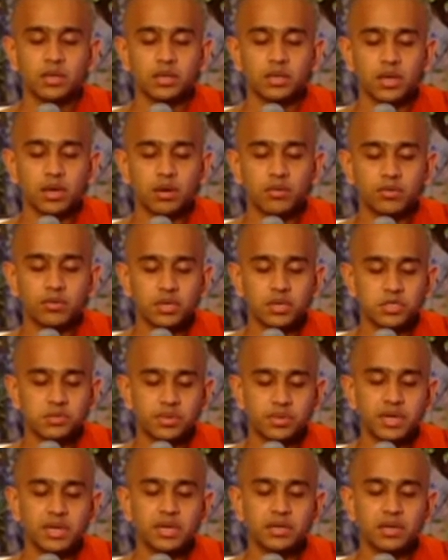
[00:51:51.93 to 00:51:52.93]
Now you are
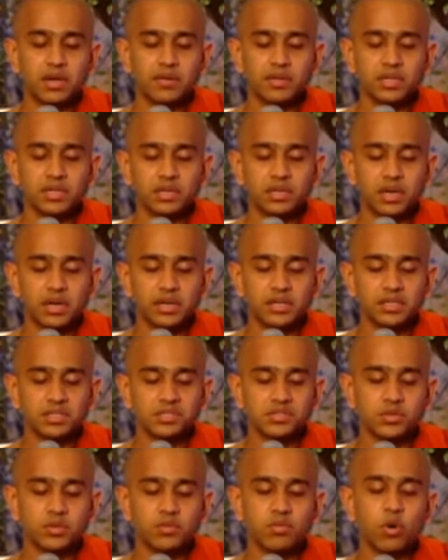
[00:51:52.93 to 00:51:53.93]
spreading loving
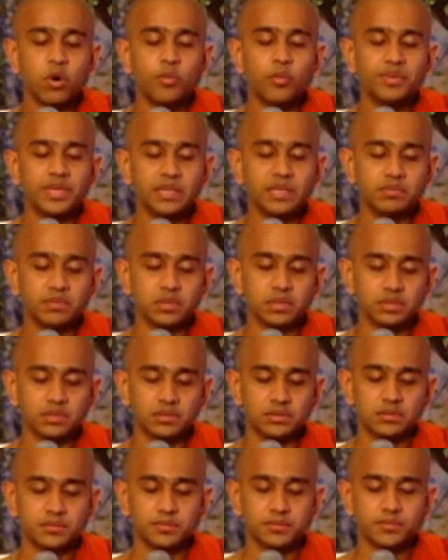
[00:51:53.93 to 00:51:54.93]
kindness to more people,
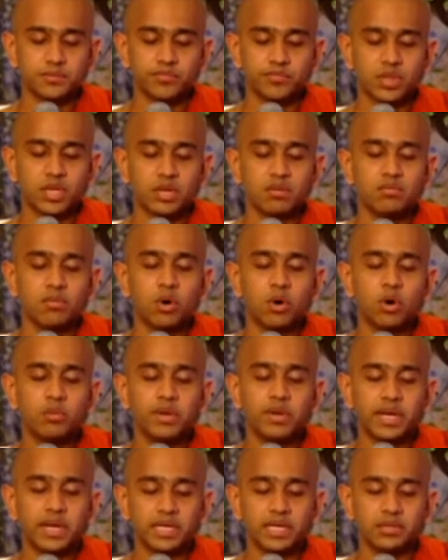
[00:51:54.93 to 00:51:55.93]
more
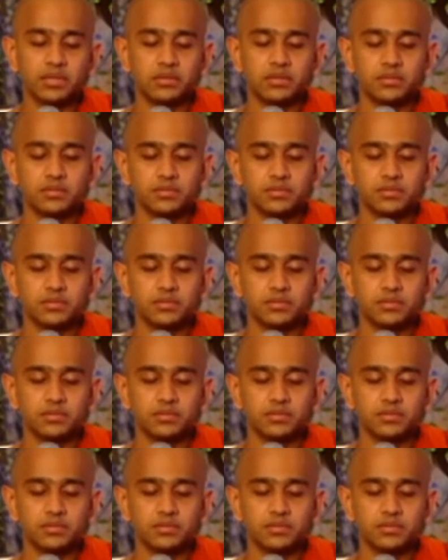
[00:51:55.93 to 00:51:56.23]
merit.